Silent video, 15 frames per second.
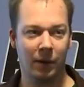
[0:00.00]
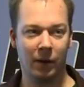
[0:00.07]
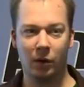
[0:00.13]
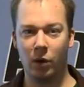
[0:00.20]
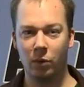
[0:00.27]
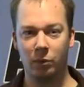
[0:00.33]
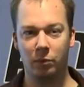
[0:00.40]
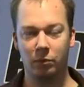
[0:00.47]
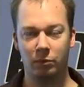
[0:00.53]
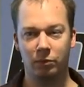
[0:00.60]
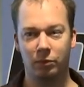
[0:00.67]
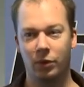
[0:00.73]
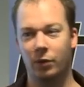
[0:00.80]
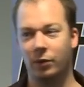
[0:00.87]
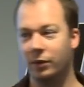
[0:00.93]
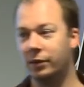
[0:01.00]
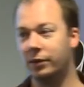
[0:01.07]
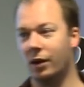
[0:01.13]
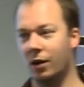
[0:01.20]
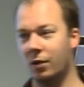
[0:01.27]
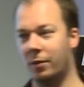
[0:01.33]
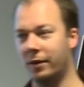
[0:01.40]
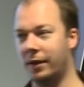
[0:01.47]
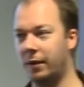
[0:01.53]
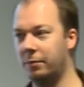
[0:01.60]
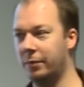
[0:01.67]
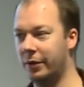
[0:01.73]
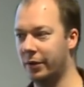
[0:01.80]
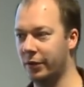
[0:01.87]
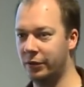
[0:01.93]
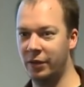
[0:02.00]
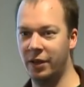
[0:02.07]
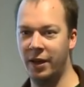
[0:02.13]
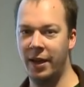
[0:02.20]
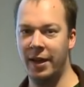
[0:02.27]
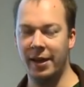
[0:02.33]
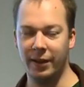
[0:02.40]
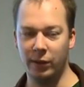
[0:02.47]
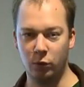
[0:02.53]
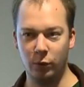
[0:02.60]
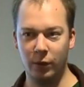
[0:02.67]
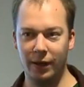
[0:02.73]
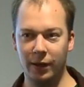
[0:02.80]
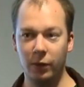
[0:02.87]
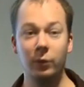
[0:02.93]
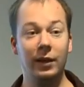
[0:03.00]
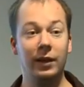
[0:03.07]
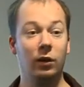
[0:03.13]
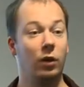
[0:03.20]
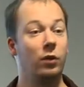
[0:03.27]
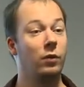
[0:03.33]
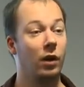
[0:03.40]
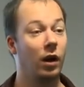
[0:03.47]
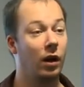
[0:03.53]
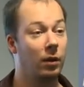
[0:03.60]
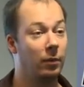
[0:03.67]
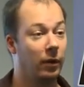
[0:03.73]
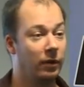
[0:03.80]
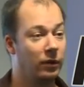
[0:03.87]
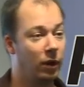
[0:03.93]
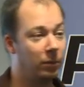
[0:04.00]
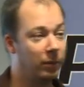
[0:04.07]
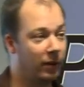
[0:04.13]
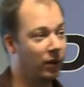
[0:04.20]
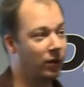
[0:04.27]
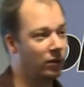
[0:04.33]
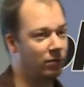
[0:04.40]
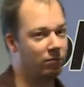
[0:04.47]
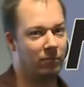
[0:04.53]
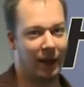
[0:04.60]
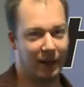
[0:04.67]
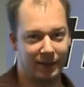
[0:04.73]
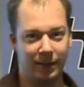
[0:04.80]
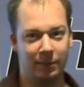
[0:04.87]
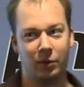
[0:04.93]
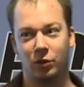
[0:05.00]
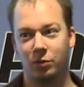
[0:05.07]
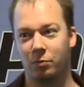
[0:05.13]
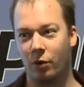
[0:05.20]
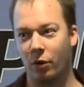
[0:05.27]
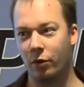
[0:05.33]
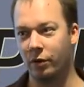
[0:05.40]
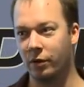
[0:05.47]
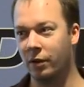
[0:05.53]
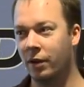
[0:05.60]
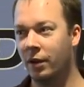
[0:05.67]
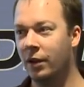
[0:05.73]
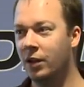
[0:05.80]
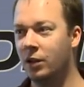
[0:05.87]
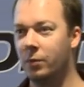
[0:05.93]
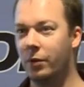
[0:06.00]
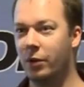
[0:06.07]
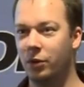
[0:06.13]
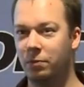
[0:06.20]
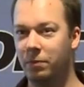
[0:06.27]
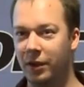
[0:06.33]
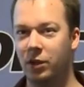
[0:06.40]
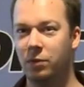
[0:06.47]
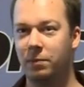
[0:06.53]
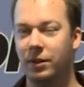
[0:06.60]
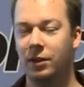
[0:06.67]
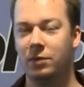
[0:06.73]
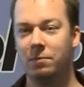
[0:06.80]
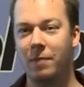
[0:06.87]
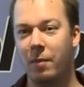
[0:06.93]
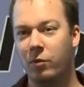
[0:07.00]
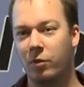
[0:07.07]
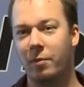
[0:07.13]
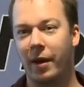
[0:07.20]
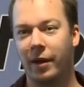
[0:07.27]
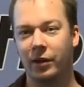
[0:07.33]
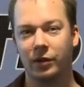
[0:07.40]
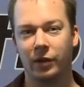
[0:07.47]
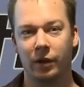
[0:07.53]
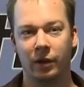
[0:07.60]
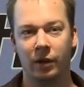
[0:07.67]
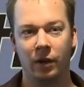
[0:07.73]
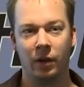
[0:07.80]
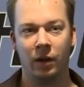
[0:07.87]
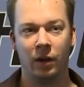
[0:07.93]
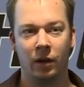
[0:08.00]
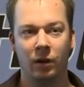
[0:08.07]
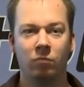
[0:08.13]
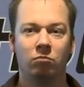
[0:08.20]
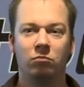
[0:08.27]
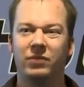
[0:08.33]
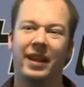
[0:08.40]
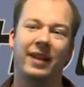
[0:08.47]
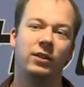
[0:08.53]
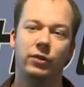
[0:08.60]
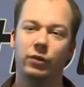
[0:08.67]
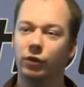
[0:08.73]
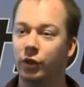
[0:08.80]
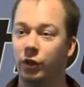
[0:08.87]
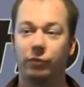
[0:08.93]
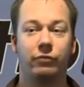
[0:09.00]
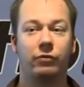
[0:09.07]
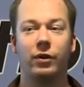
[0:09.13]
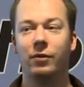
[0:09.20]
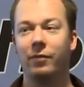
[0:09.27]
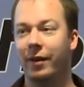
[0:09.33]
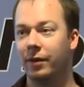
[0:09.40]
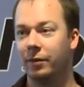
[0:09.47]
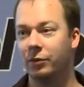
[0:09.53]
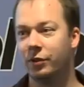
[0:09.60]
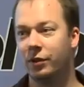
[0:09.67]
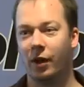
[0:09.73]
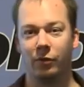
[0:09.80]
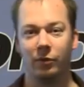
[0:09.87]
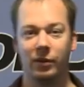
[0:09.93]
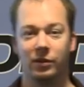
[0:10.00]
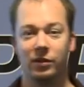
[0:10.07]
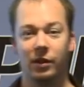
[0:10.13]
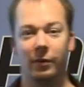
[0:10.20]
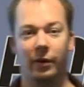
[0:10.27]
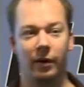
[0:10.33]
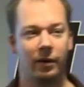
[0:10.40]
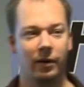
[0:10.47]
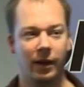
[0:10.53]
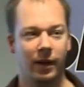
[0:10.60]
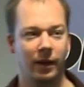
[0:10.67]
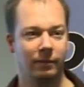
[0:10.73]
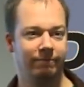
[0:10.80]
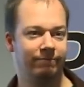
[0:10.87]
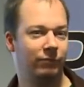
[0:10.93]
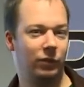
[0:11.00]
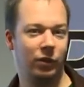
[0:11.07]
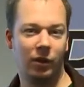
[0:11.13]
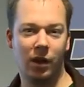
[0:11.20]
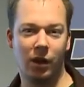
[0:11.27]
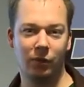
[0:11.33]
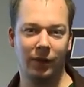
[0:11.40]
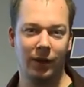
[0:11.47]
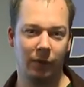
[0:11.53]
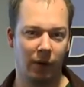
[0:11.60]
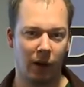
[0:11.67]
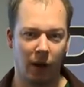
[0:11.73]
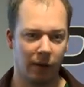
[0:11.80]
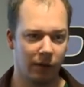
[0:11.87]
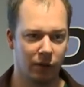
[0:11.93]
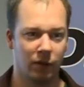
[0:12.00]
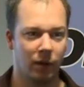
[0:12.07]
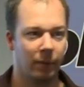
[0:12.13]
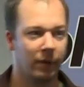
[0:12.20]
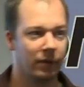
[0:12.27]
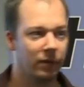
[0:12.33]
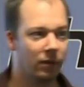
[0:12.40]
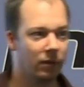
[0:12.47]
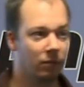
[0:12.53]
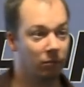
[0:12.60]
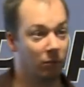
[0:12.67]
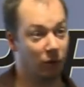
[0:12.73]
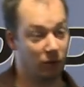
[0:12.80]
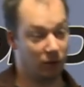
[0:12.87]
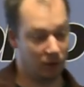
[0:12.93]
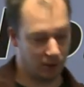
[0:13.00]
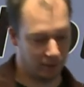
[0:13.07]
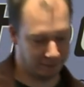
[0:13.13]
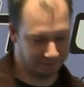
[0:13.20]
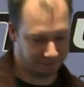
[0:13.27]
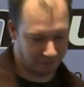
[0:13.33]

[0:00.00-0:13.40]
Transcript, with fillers: but I don't, don't want to talk about that because it's really, really unreliable. Not because Xdebug is broken, it's because PHP's memory manager tends to just free random stuff once in a while, and you can't really rely on those numbers most of the time.